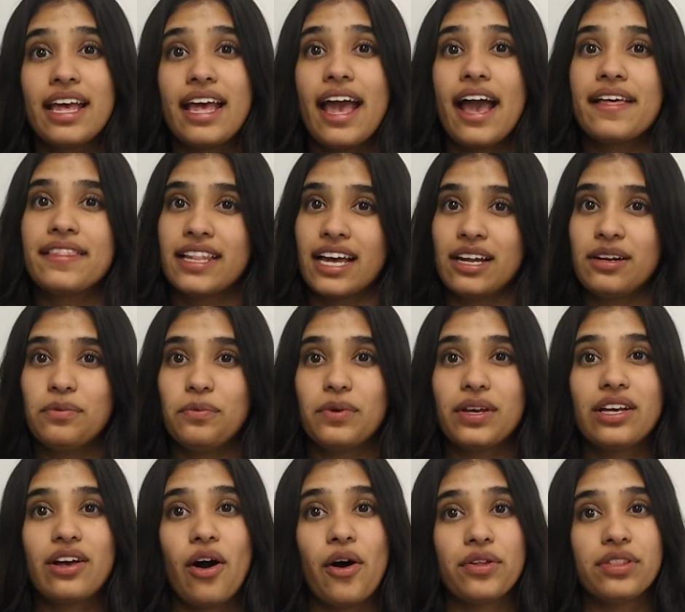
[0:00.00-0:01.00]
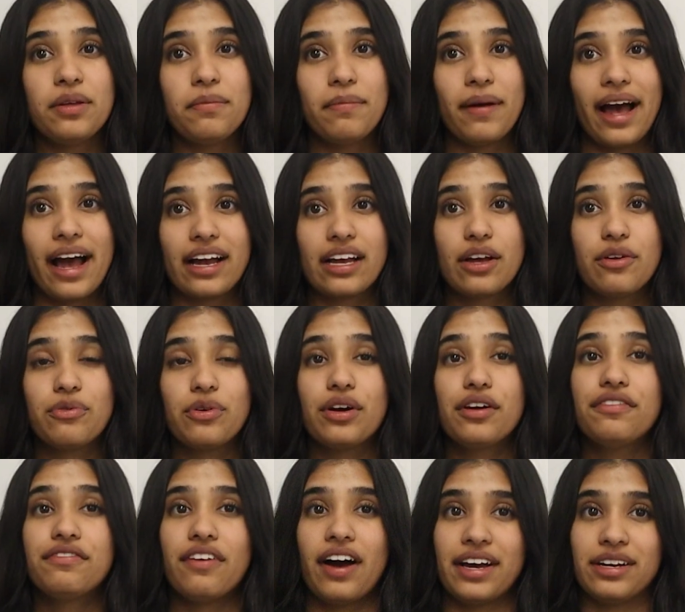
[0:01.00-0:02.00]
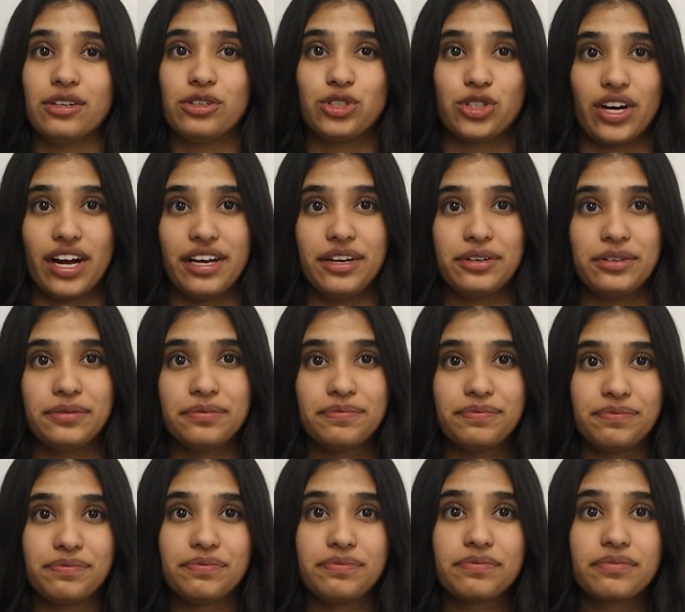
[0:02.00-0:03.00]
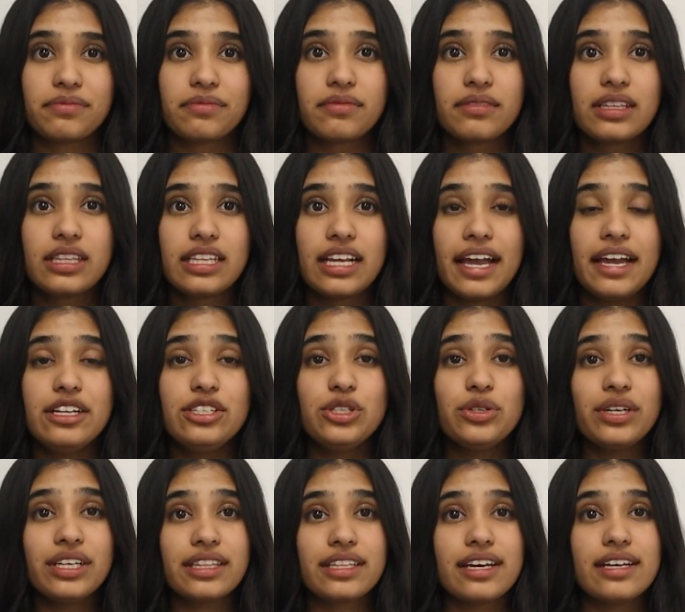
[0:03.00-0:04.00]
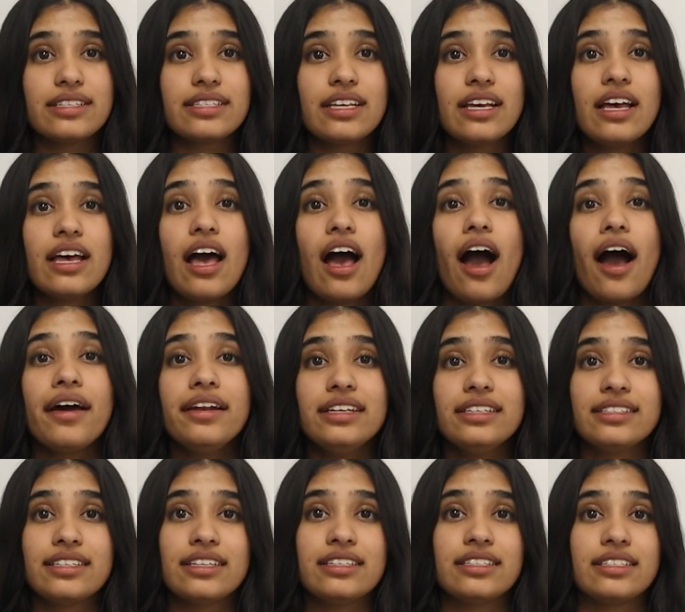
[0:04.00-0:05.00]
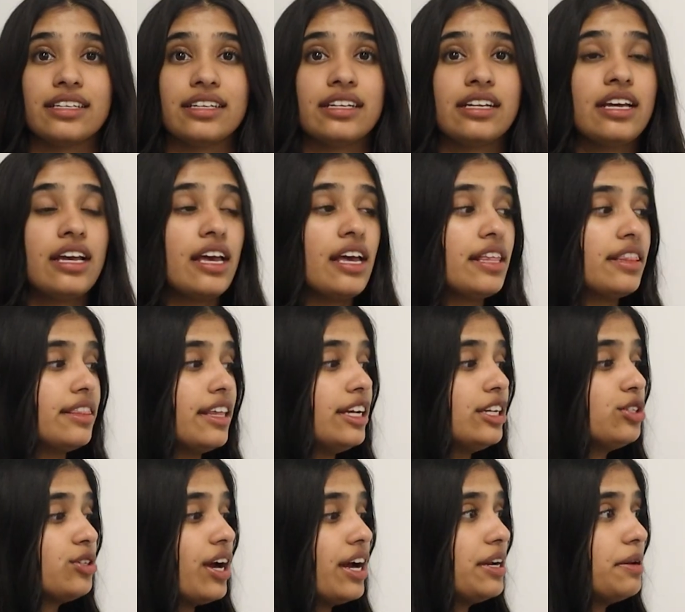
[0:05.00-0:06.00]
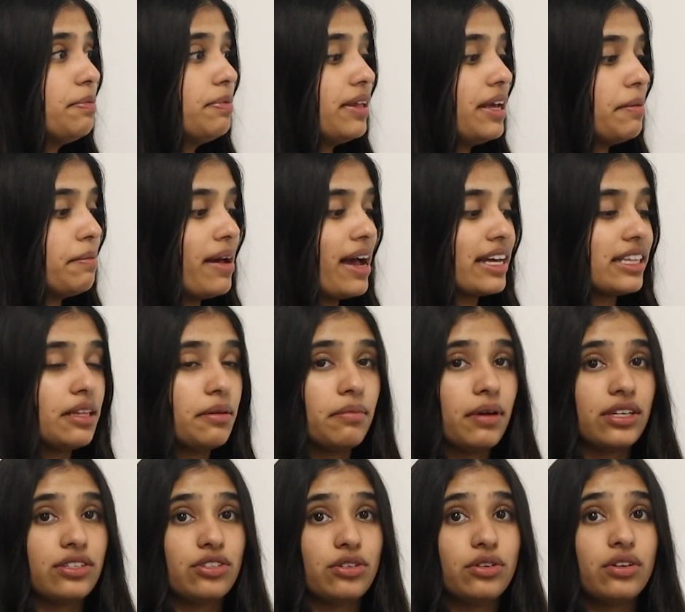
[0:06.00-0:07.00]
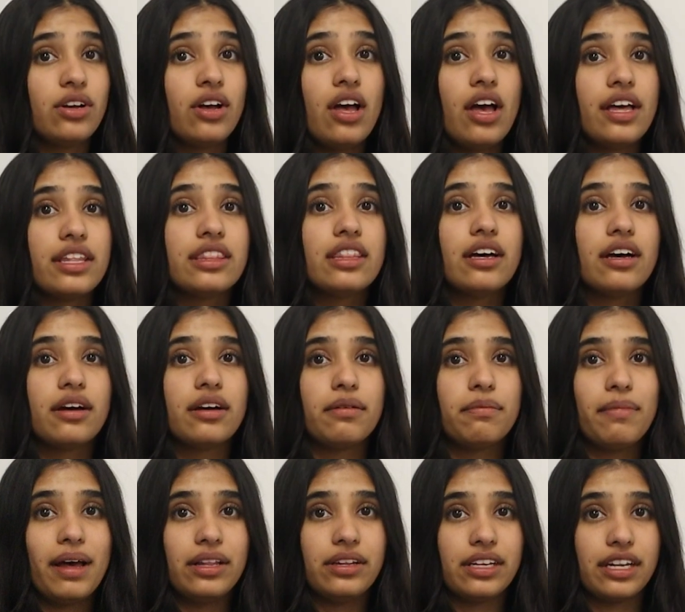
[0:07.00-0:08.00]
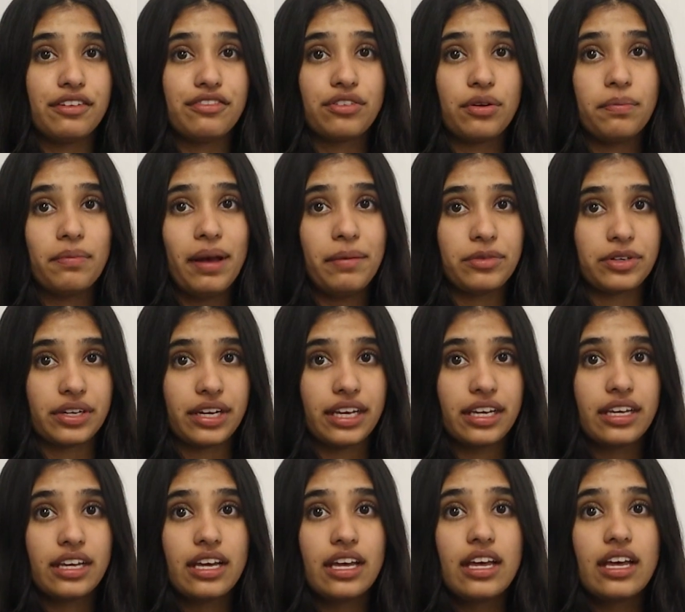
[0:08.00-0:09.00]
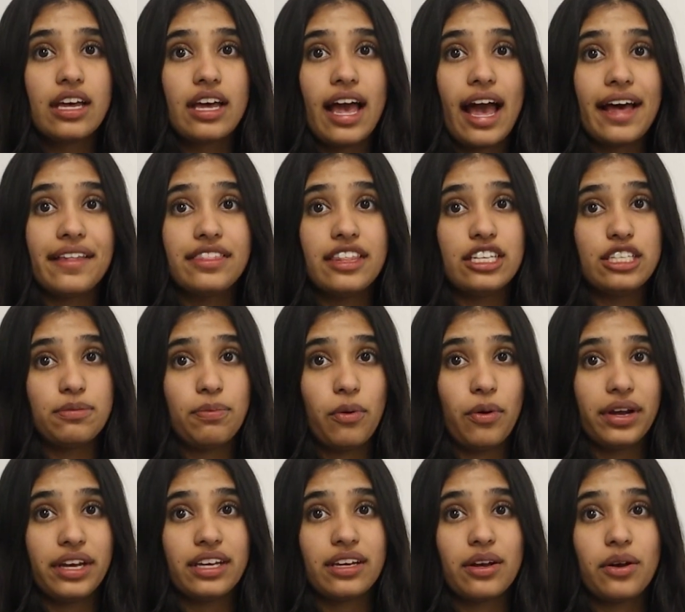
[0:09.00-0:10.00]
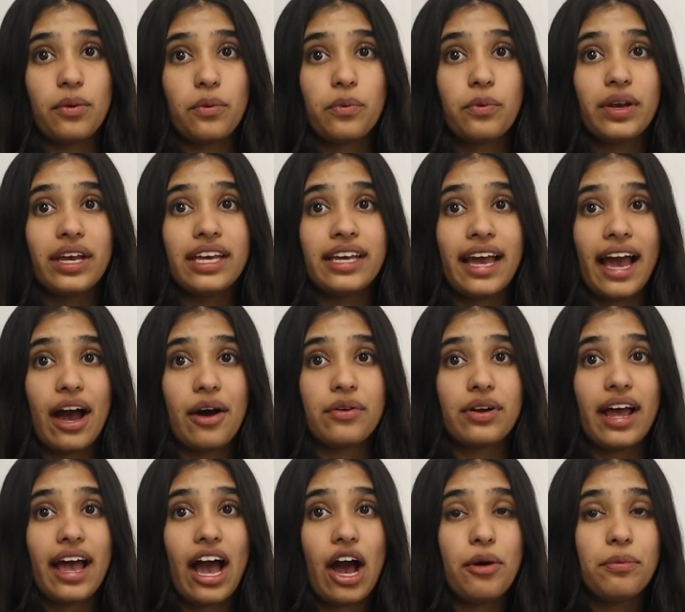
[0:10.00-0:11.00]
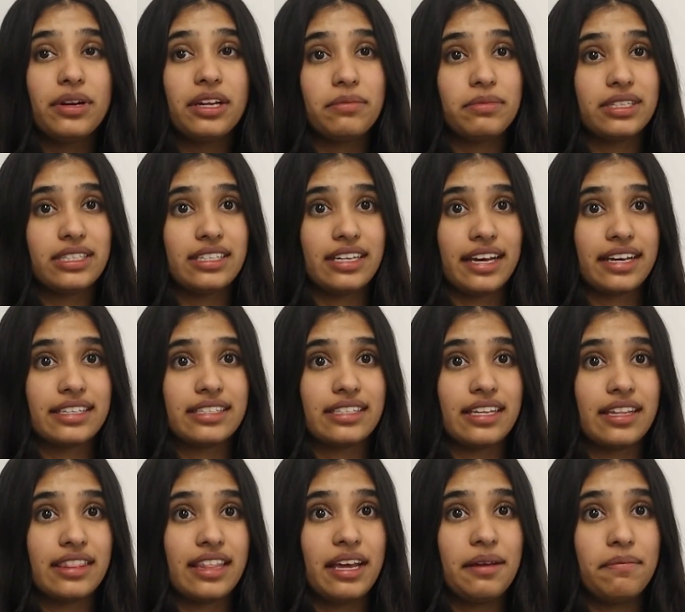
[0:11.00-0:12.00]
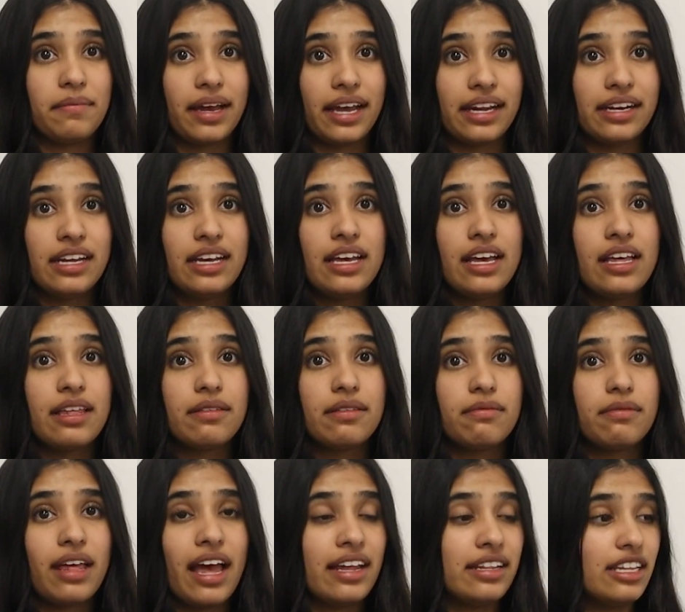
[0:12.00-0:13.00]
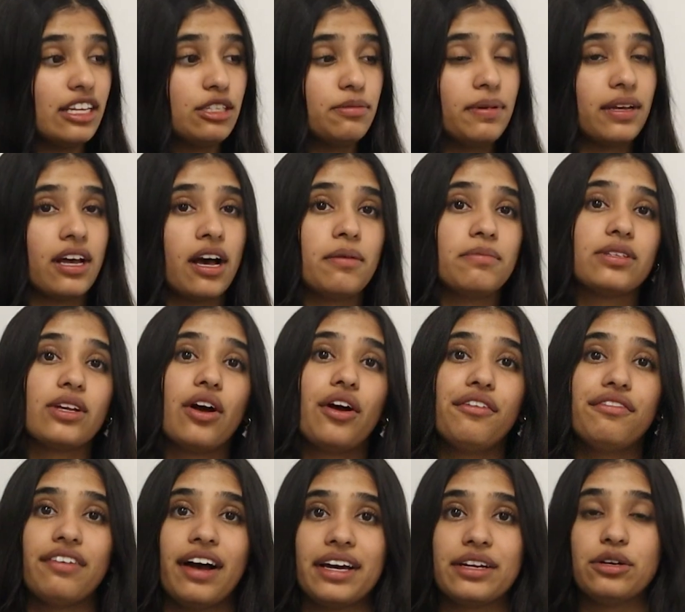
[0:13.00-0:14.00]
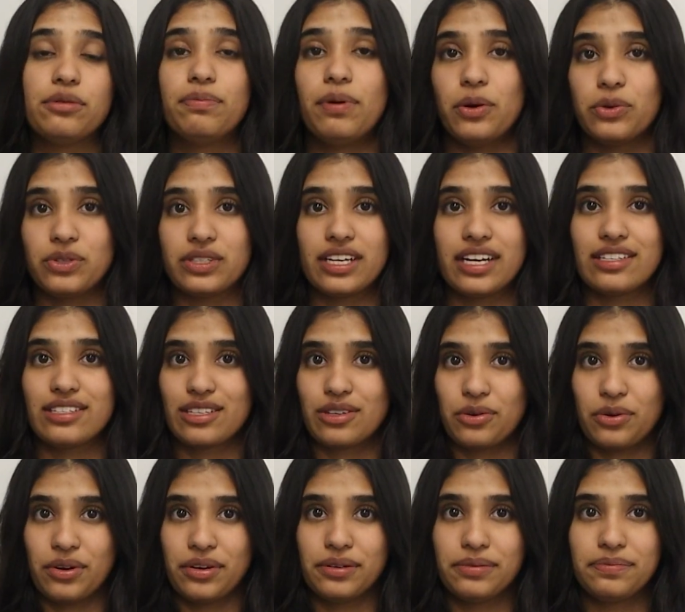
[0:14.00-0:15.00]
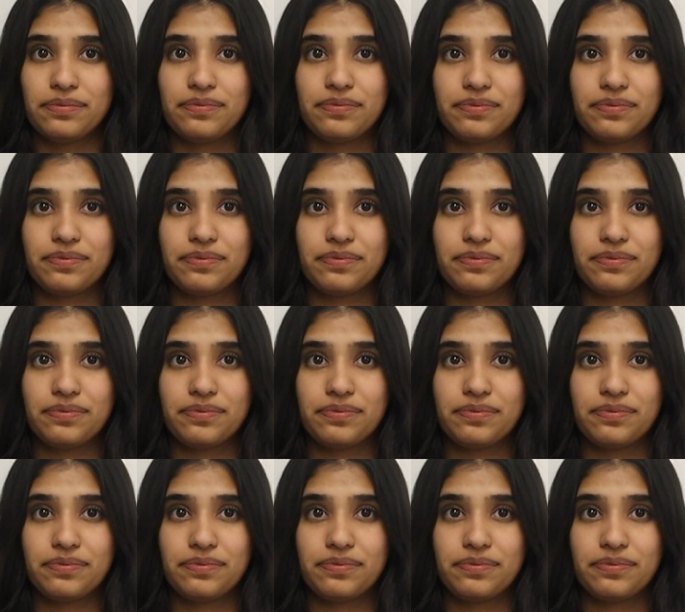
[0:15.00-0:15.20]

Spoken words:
And then we call them back for a final trial. During this, unassisted, they try to play back the melody from memory. At this point, we count how many mistakes that they made, and this becomes our final post-test score.